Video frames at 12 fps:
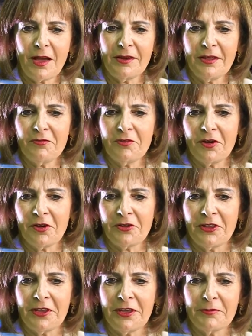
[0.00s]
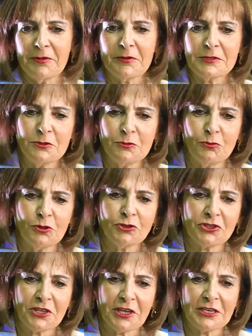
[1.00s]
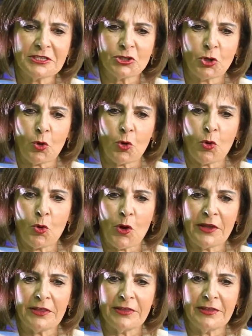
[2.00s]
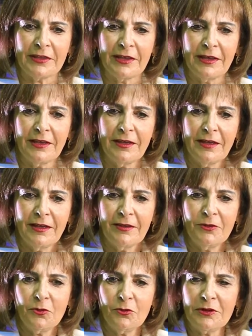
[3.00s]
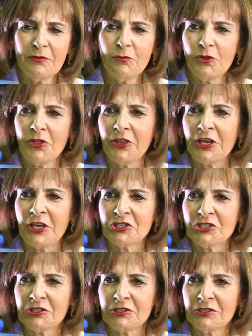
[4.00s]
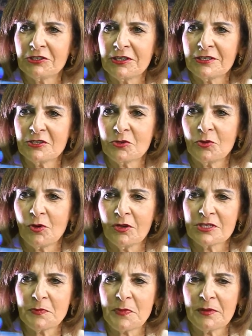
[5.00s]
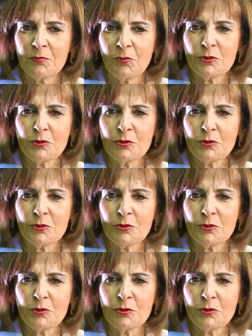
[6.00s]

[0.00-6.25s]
I love gardening because you watch things grow and you live with nature. And so I spend